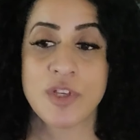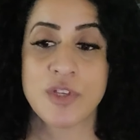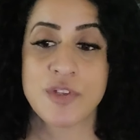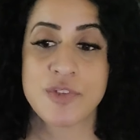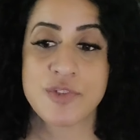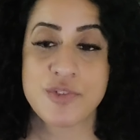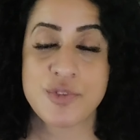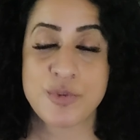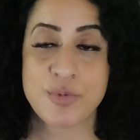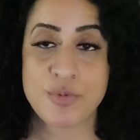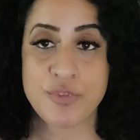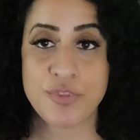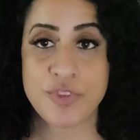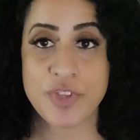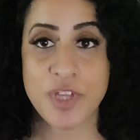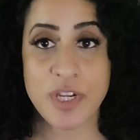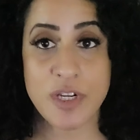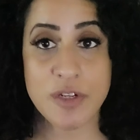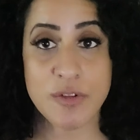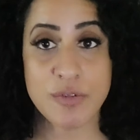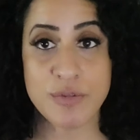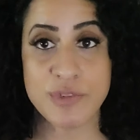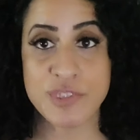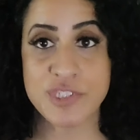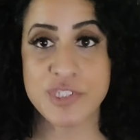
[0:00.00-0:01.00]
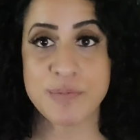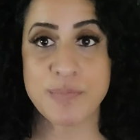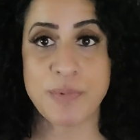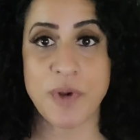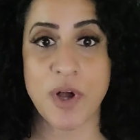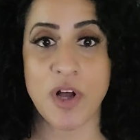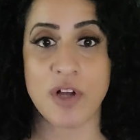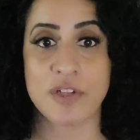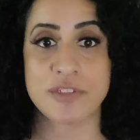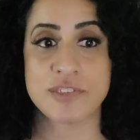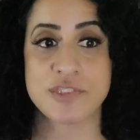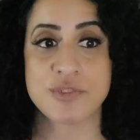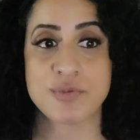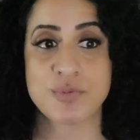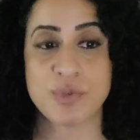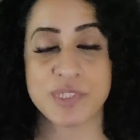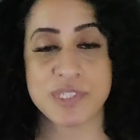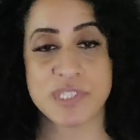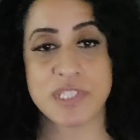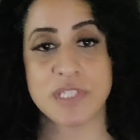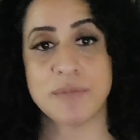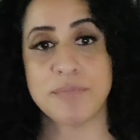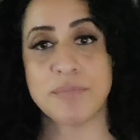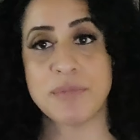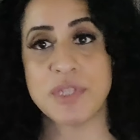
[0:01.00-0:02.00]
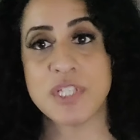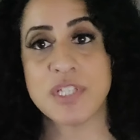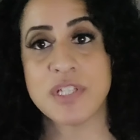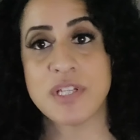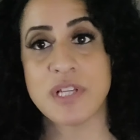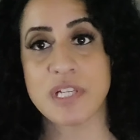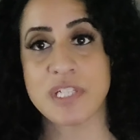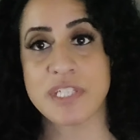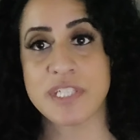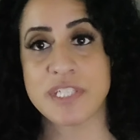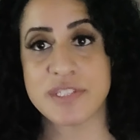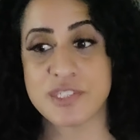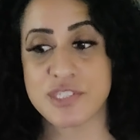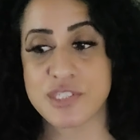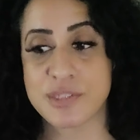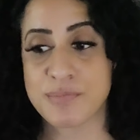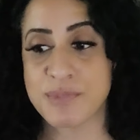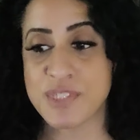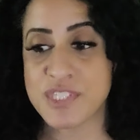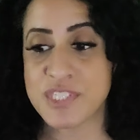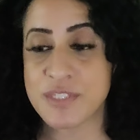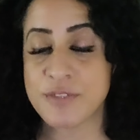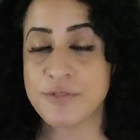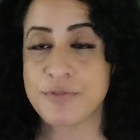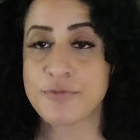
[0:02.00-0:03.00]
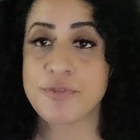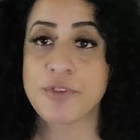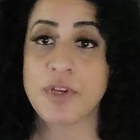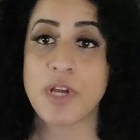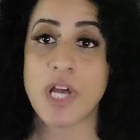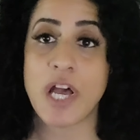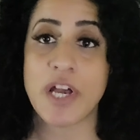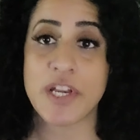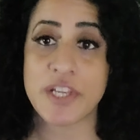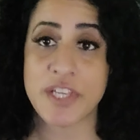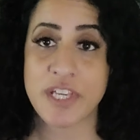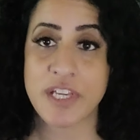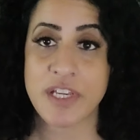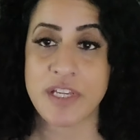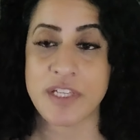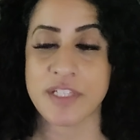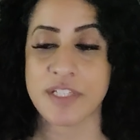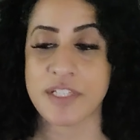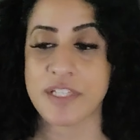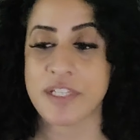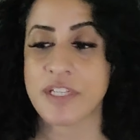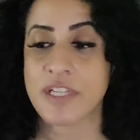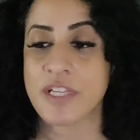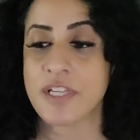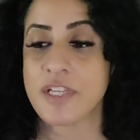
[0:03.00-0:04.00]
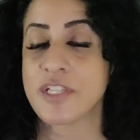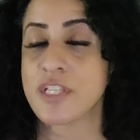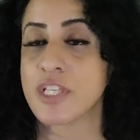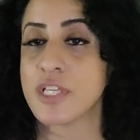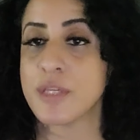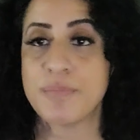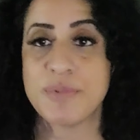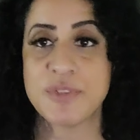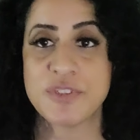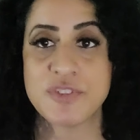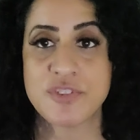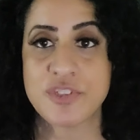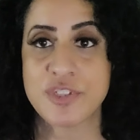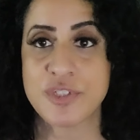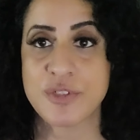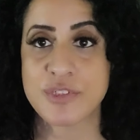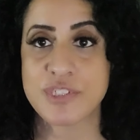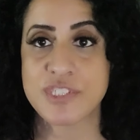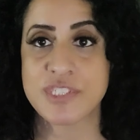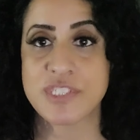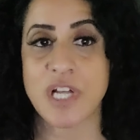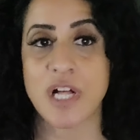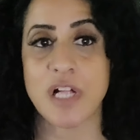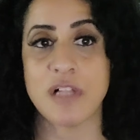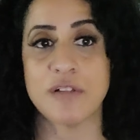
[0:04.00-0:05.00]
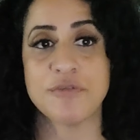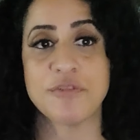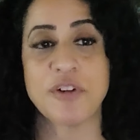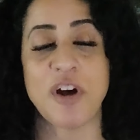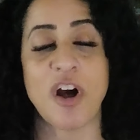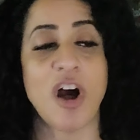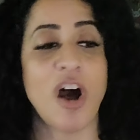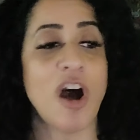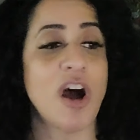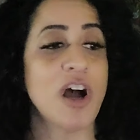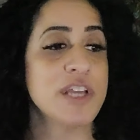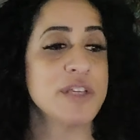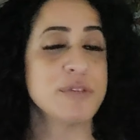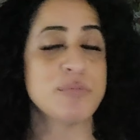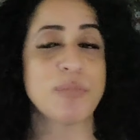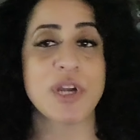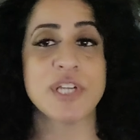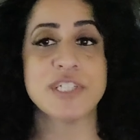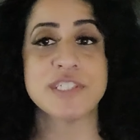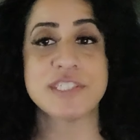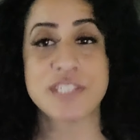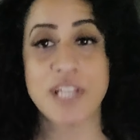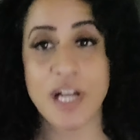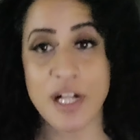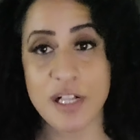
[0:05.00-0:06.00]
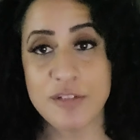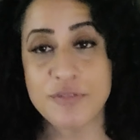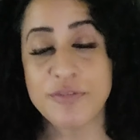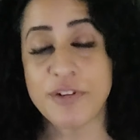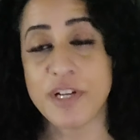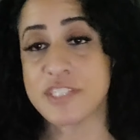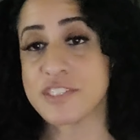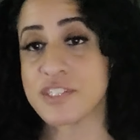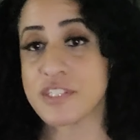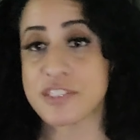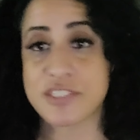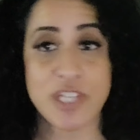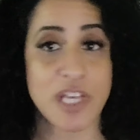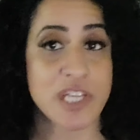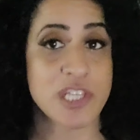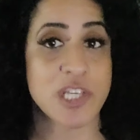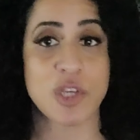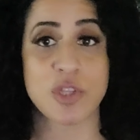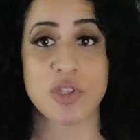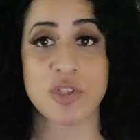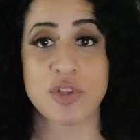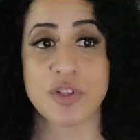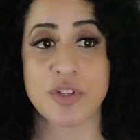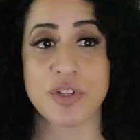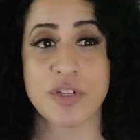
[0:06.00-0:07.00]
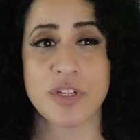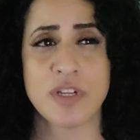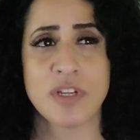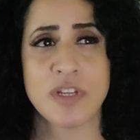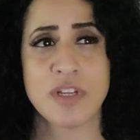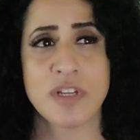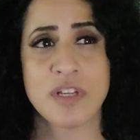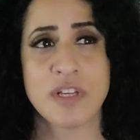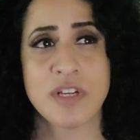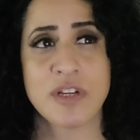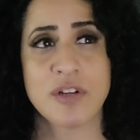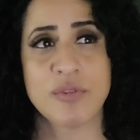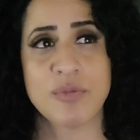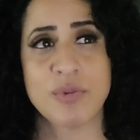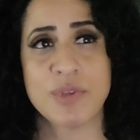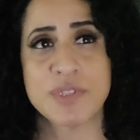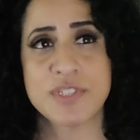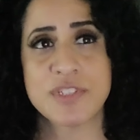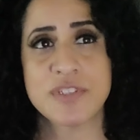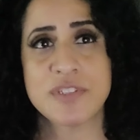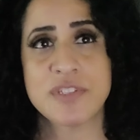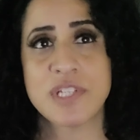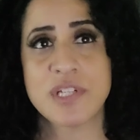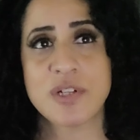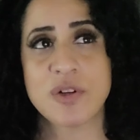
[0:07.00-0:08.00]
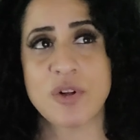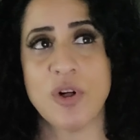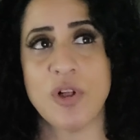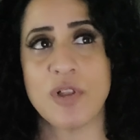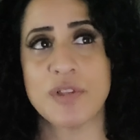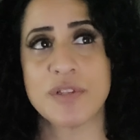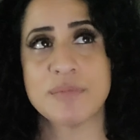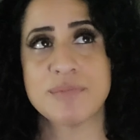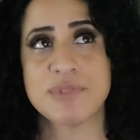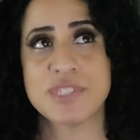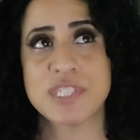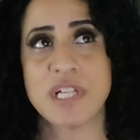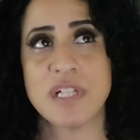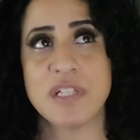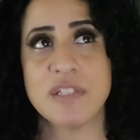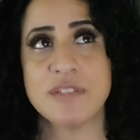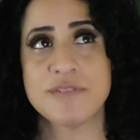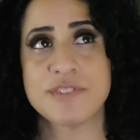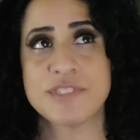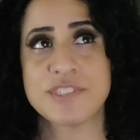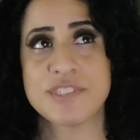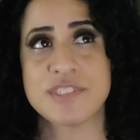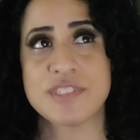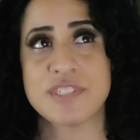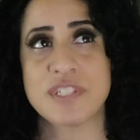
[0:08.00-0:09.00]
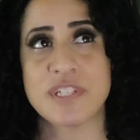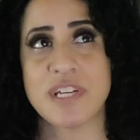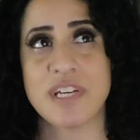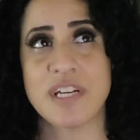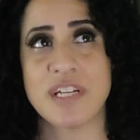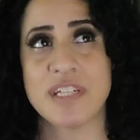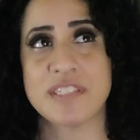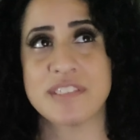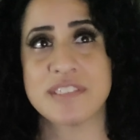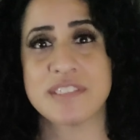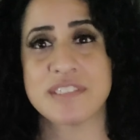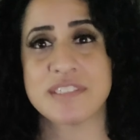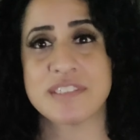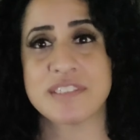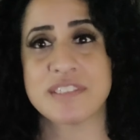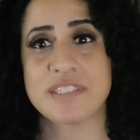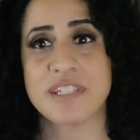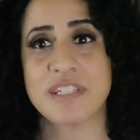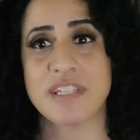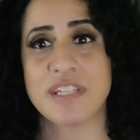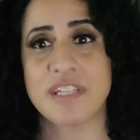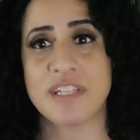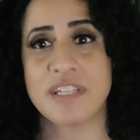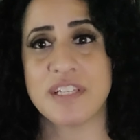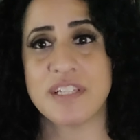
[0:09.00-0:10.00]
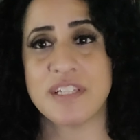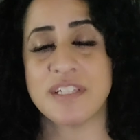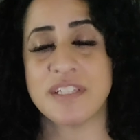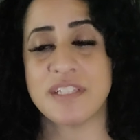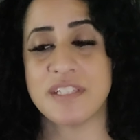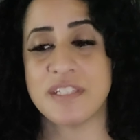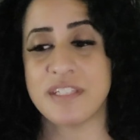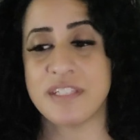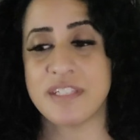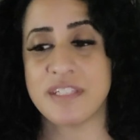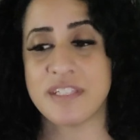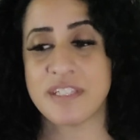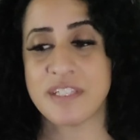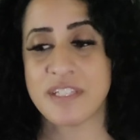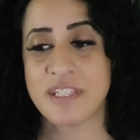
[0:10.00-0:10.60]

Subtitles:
So their response was immediately dismissive. Again, keep it to yourself. I myself, as a secular, what did they call themselves? As a